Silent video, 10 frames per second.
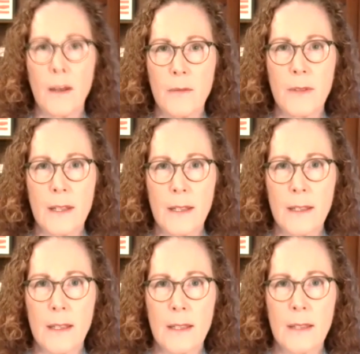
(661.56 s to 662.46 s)
of the
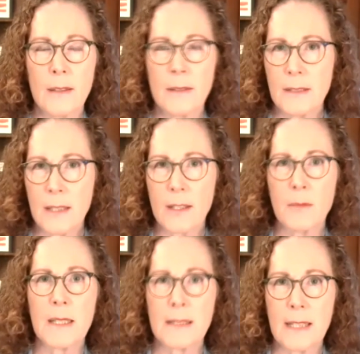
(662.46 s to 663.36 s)

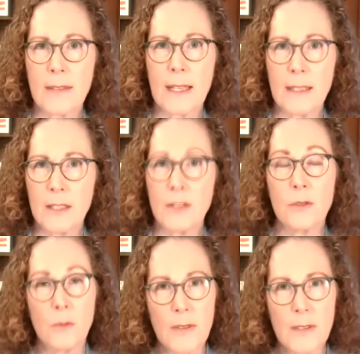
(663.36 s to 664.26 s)
documents that they need to
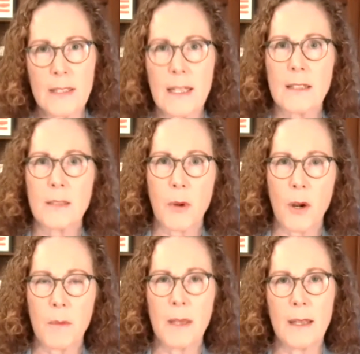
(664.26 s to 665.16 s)
with the State
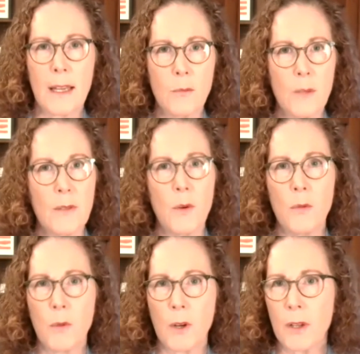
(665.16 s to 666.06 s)
Department, and we will
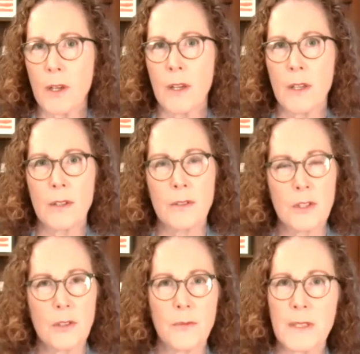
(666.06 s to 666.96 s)
work
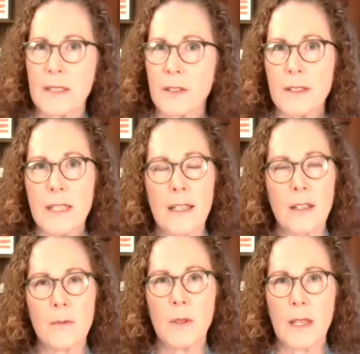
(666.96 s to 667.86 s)
to facilitate
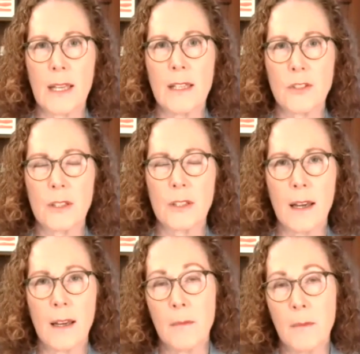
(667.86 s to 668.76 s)
communication.
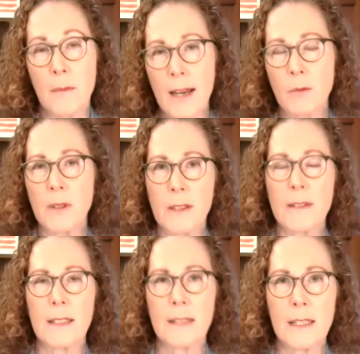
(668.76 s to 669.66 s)
I really
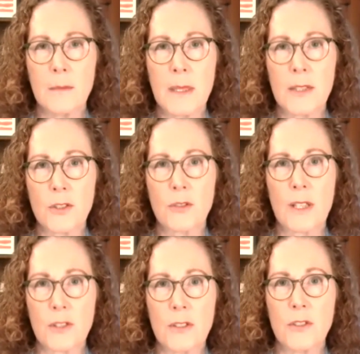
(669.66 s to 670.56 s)
think the
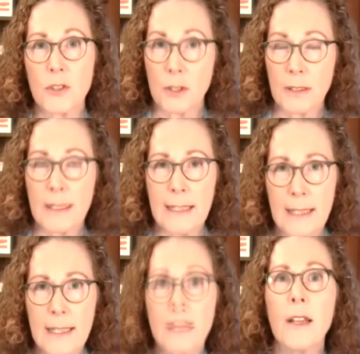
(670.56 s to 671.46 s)
administration should lean
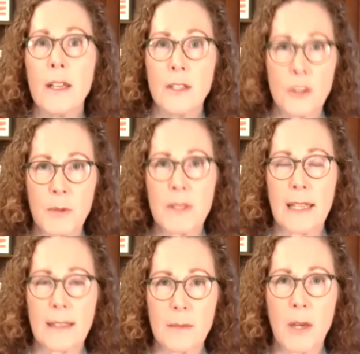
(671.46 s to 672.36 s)
in to
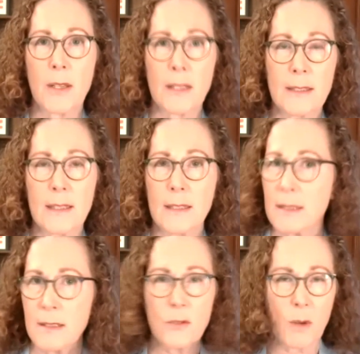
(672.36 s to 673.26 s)
protect American
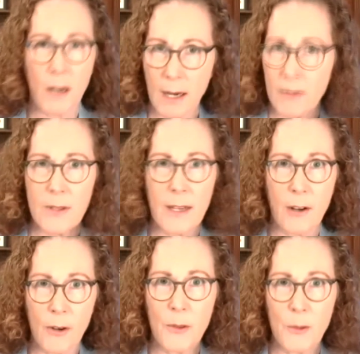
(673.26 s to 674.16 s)
citizens wherever they
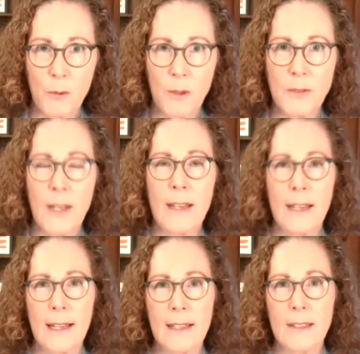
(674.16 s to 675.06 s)
are in the world,
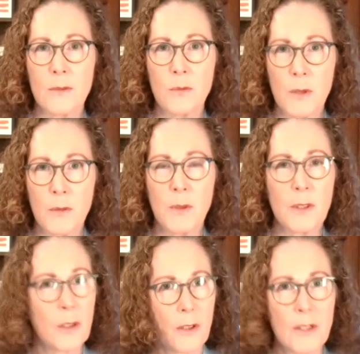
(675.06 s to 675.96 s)
and we will
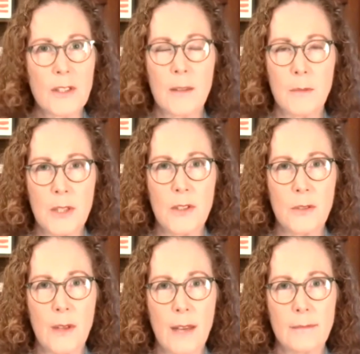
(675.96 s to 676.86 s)
encourage them to do
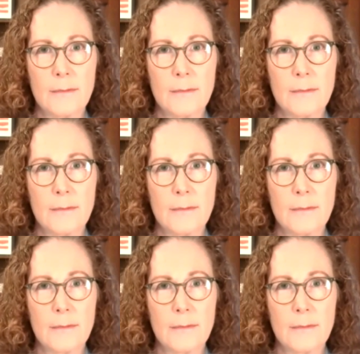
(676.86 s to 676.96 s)
that.